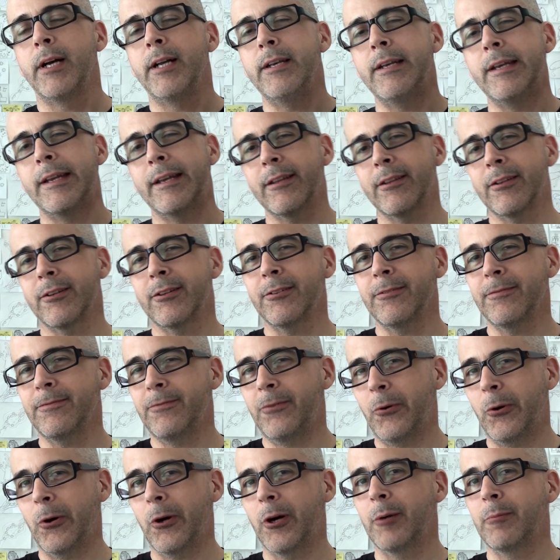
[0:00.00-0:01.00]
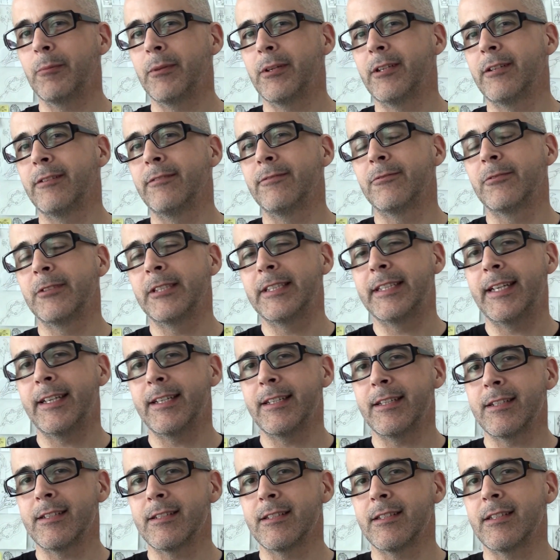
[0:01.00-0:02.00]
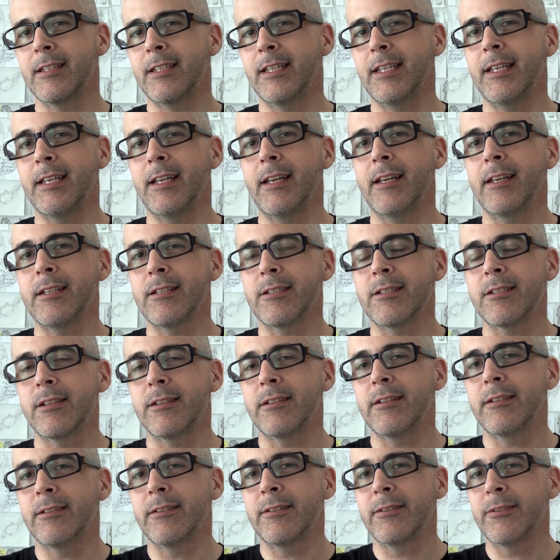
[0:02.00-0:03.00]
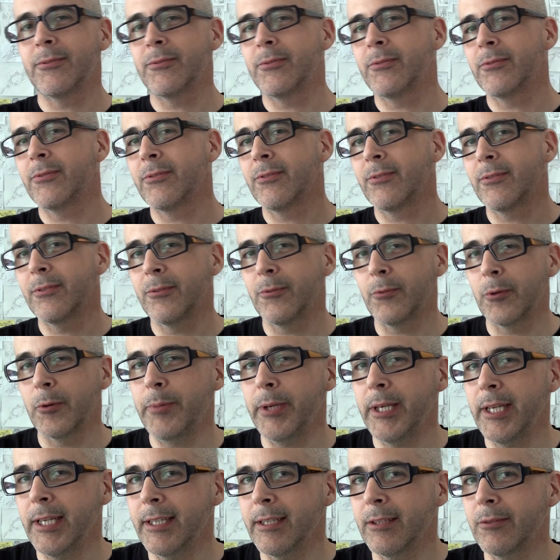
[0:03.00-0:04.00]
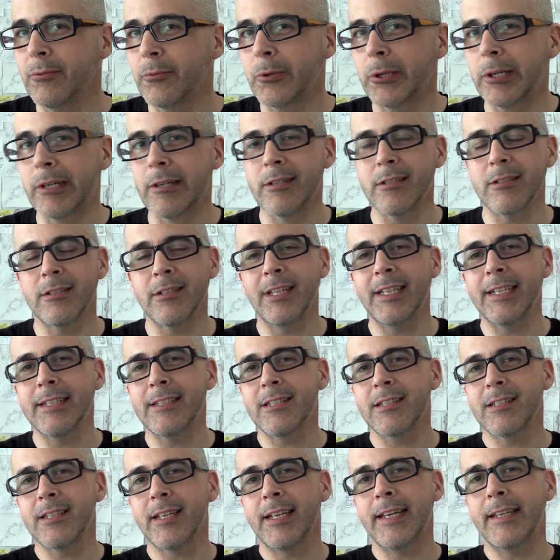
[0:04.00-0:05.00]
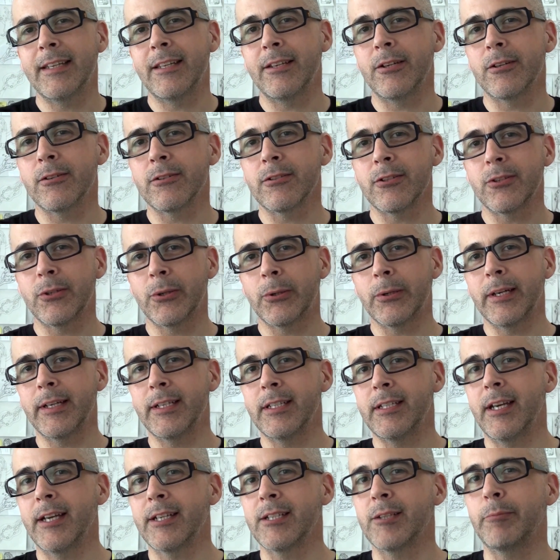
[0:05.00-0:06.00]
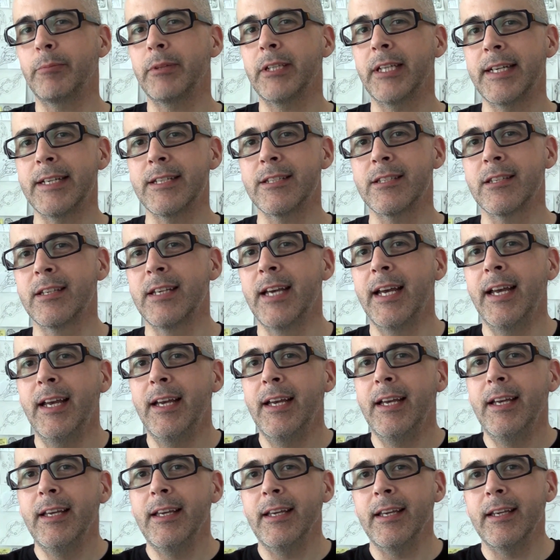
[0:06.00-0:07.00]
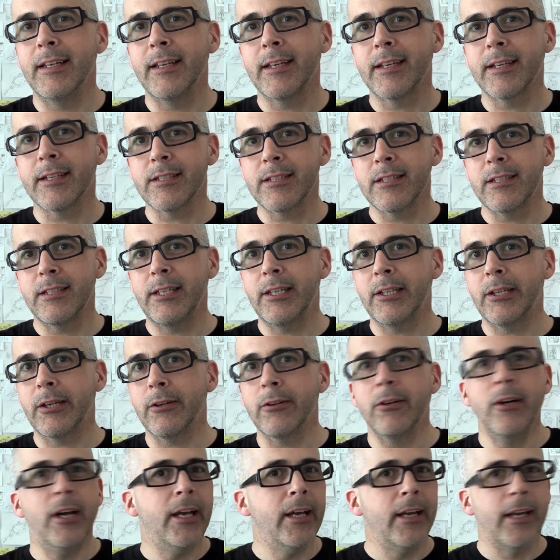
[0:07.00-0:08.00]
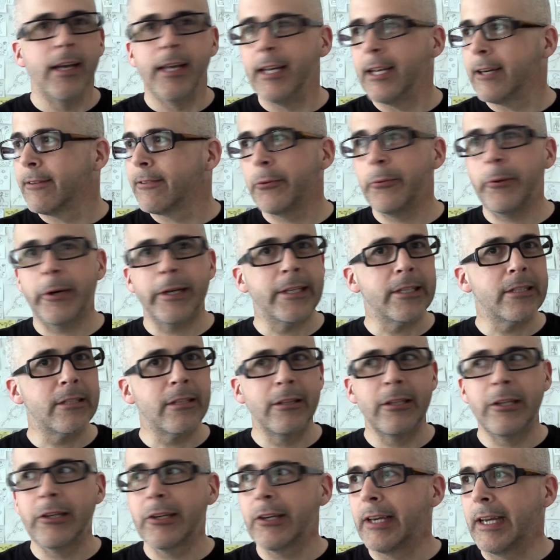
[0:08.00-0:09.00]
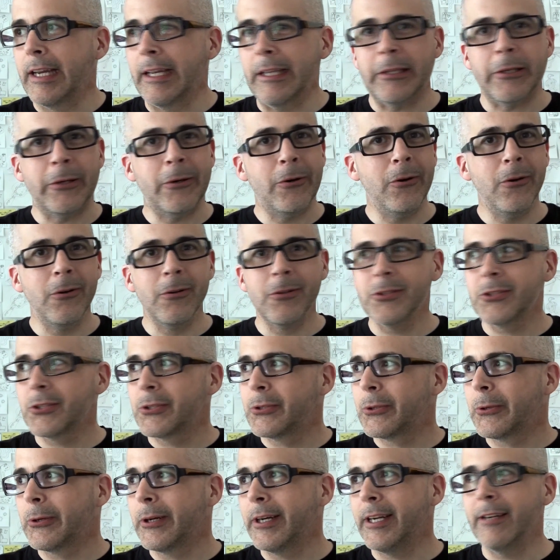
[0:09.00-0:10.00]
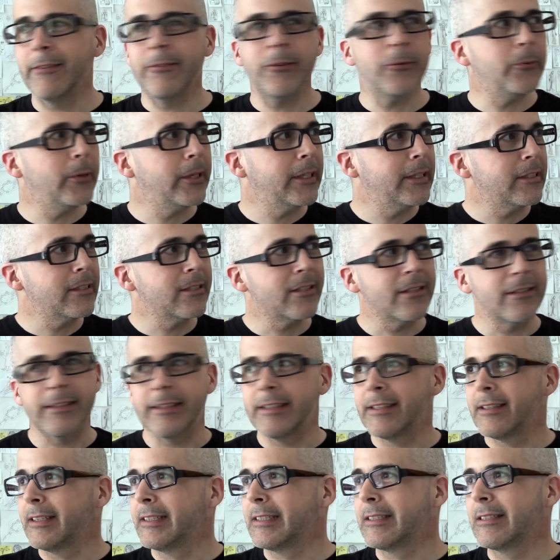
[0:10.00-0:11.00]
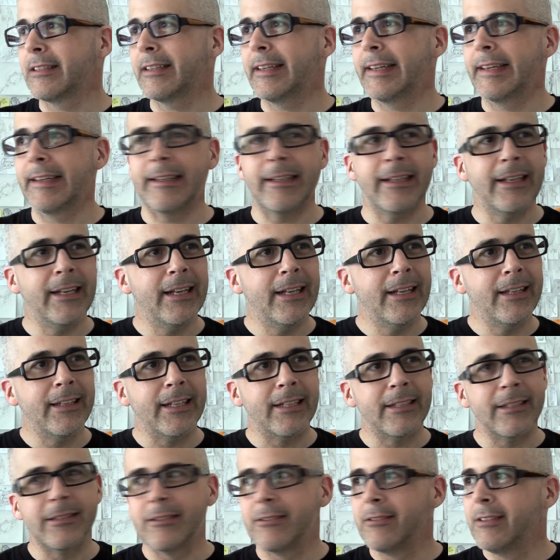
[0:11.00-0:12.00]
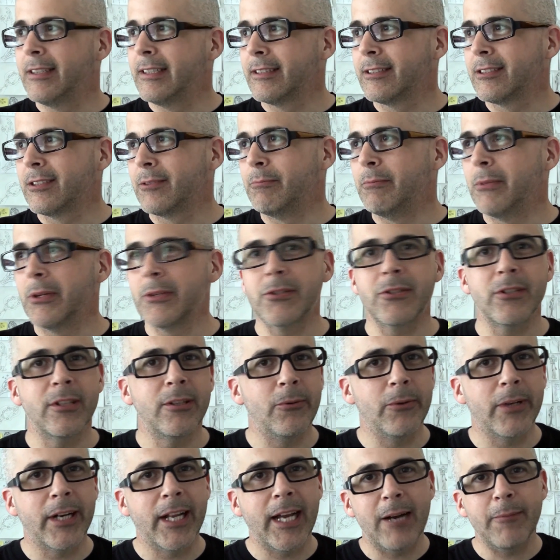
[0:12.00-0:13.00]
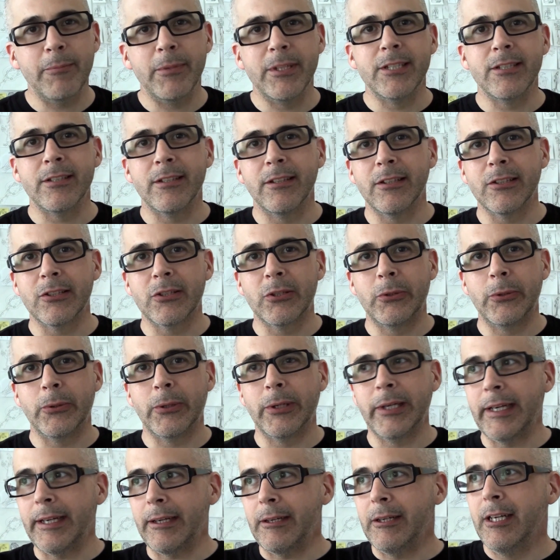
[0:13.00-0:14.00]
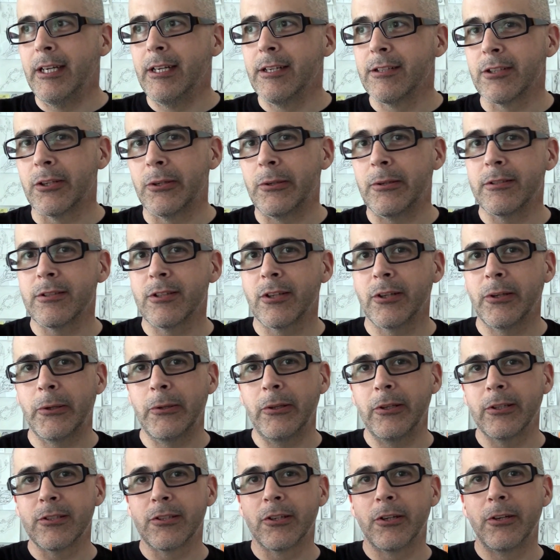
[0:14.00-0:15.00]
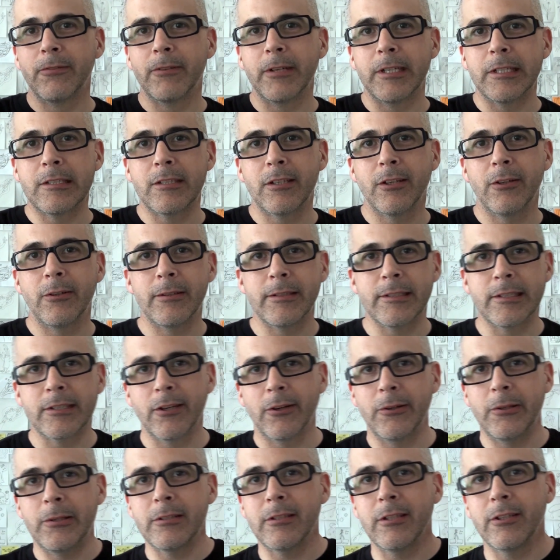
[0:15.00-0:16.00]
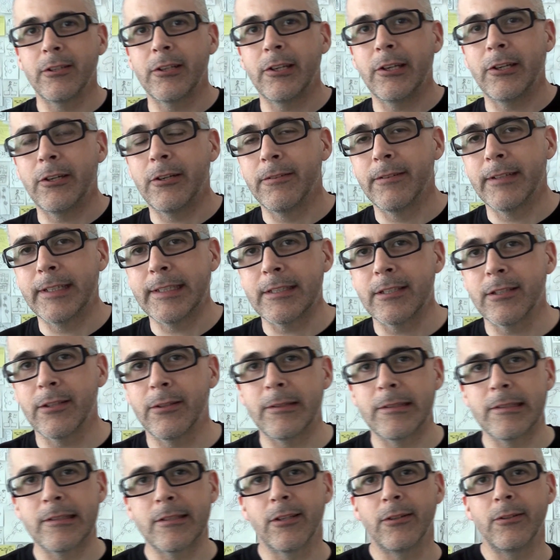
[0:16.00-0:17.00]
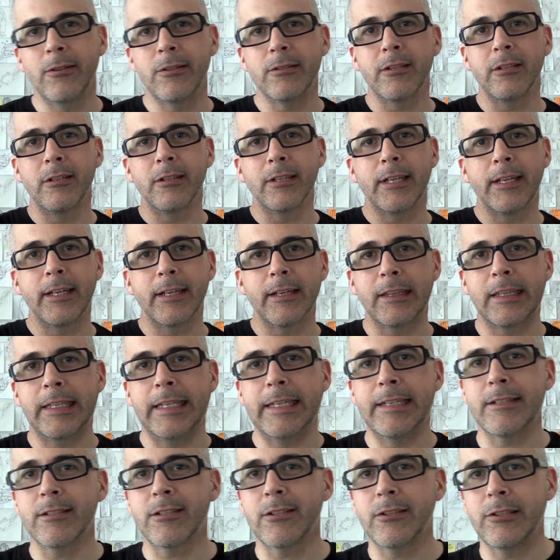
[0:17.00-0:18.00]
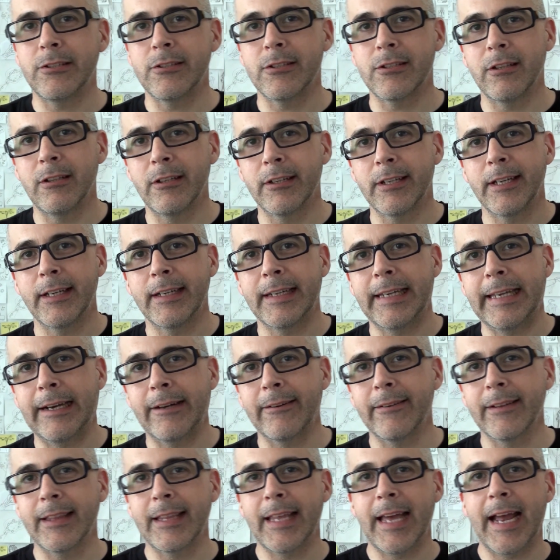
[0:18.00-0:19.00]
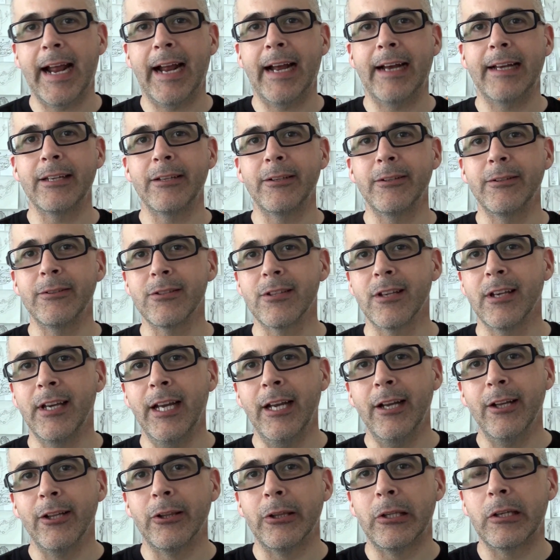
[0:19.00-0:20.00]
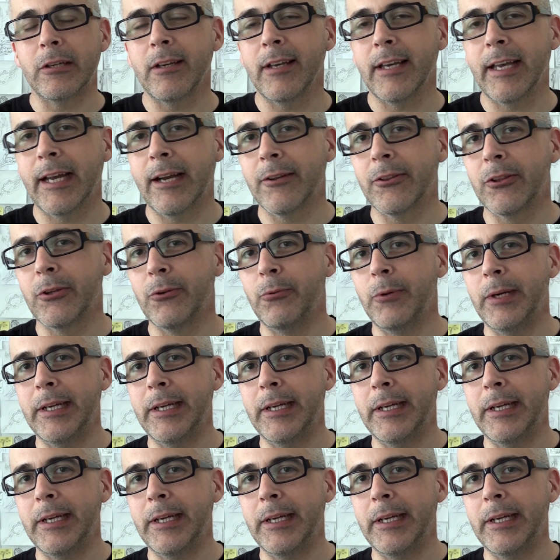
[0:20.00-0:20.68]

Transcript: Another form of redundancy is repeated words. Let's say that your story takes place in a casino and everyone is looking, the whole story, everyone is, it's mostly what happens in the story. So-and-so looks over at so-and-so, who's looking over at so-and-so, who's looking at this, who's looking down at that, who's looking out the